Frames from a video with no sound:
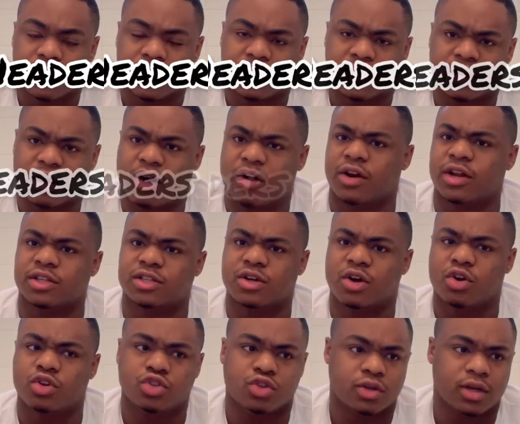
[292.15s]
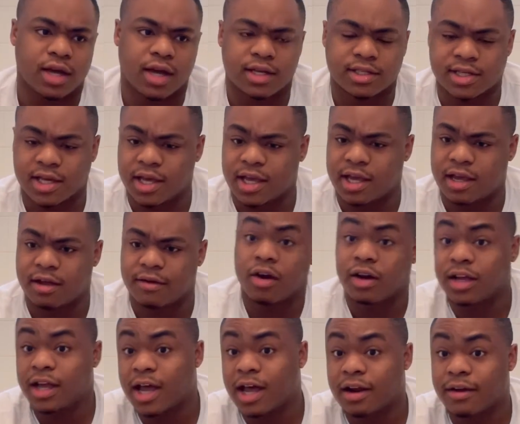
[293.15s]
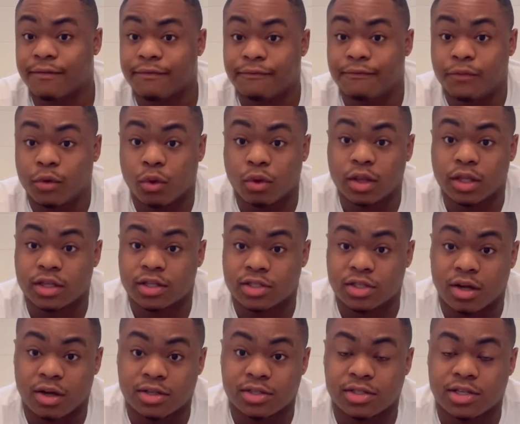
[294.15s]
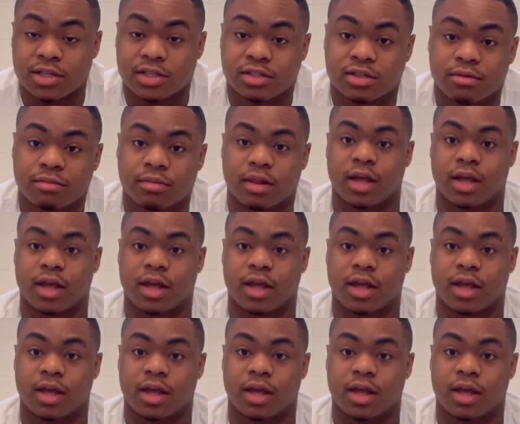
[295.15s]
and I already told you guys I already had a full exhaust system,